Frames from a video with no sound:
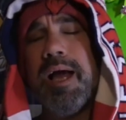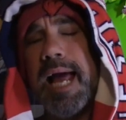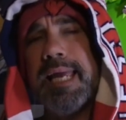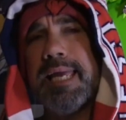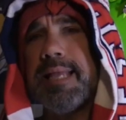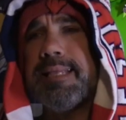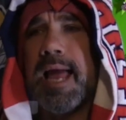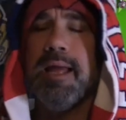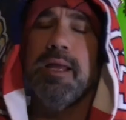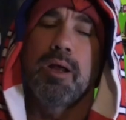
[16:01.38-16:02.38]
I get
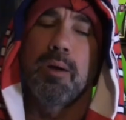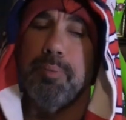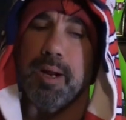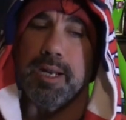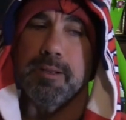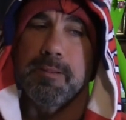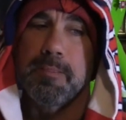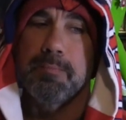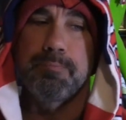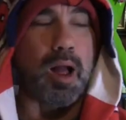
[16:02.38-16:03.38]
that. But
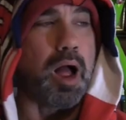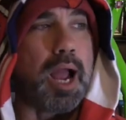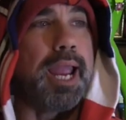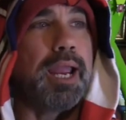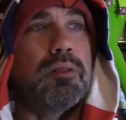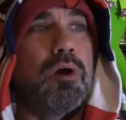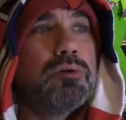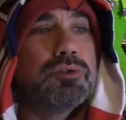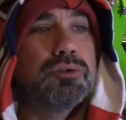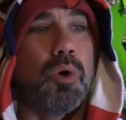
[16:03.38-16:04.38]
behind
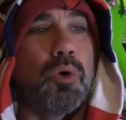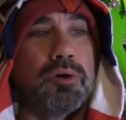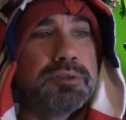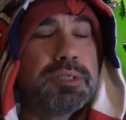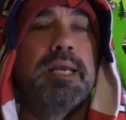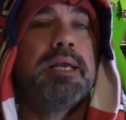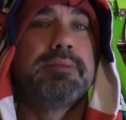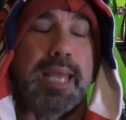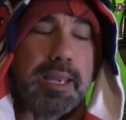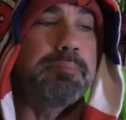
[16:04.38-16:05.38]
closed doors,
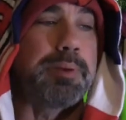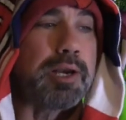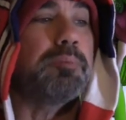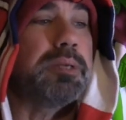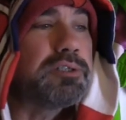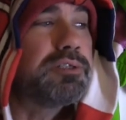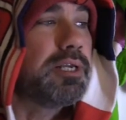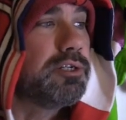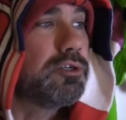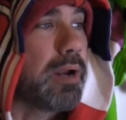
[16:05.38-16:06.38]
they better be
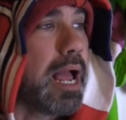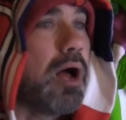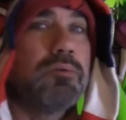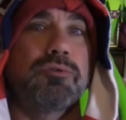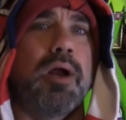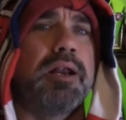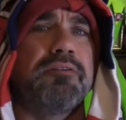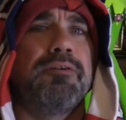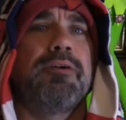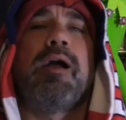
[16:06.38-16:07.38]
sitting around trying to
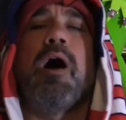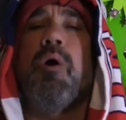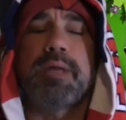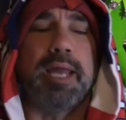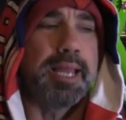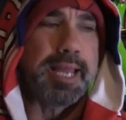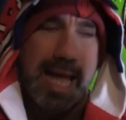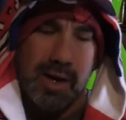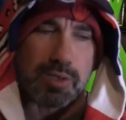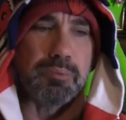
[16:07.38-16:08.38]
figure out, okay,
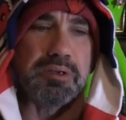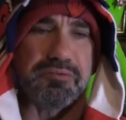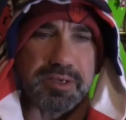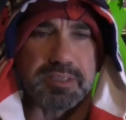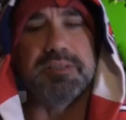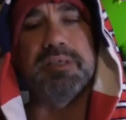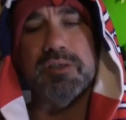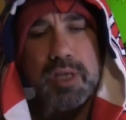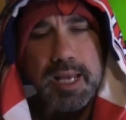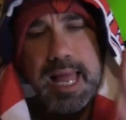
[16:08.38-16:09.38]
how can we fix
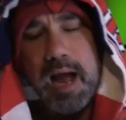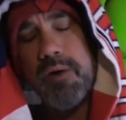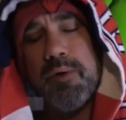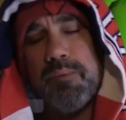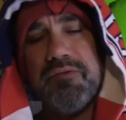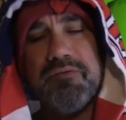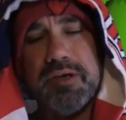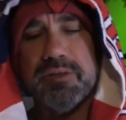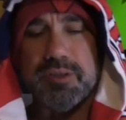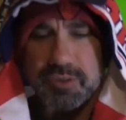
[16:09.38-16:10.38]
this? How can we
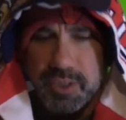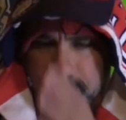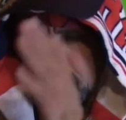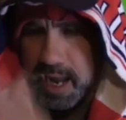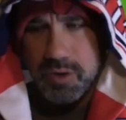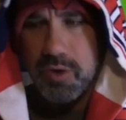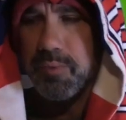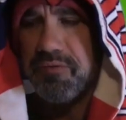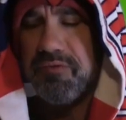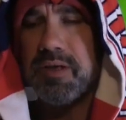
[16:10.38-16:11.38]
fix this? How can
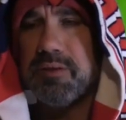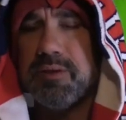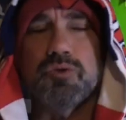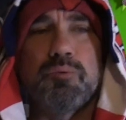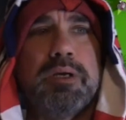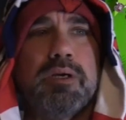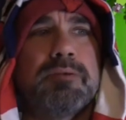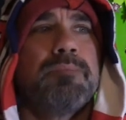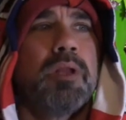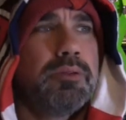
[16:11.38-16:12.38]
we fix this?
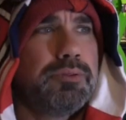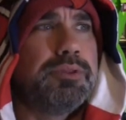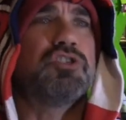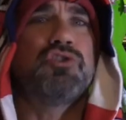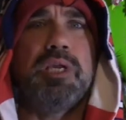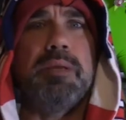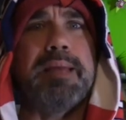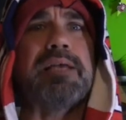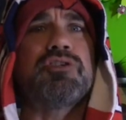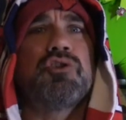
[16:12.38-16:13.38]
Because this team
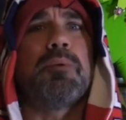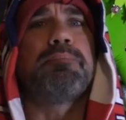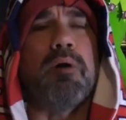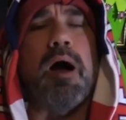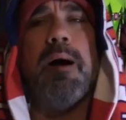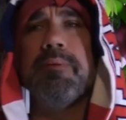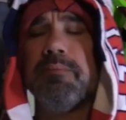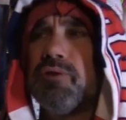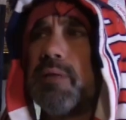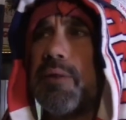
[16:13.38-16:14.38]
has some
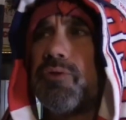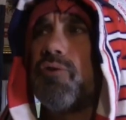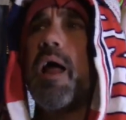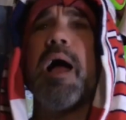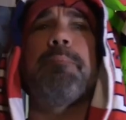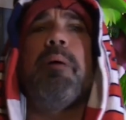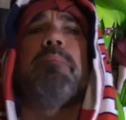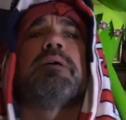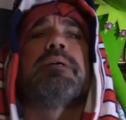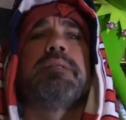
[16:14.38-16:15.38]
problems that they're not
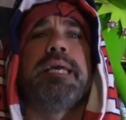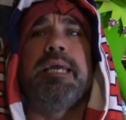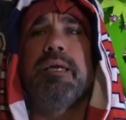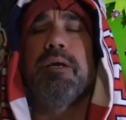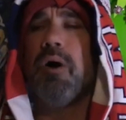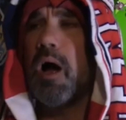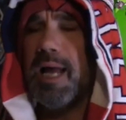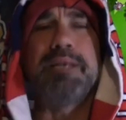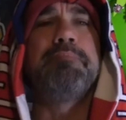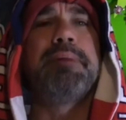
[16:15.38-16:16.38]
publicly
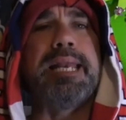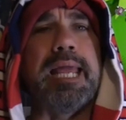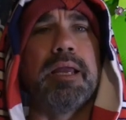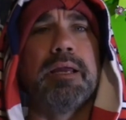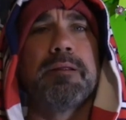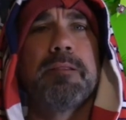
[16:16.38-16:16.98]
admitting.